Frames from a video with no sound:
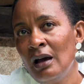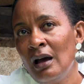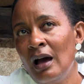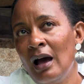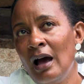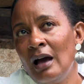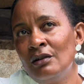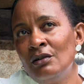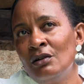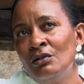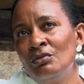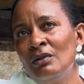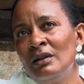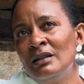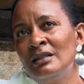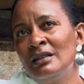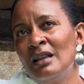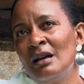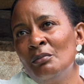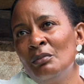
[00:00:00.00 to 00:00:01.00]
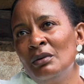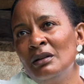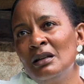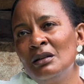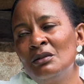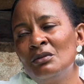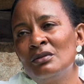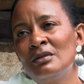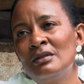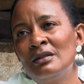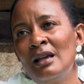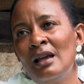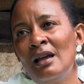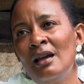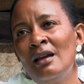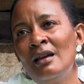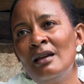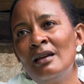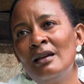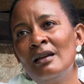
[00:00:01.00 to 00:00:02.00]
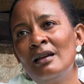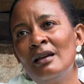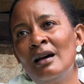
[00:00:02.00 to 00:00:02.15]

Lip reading: I don't want somebody to say,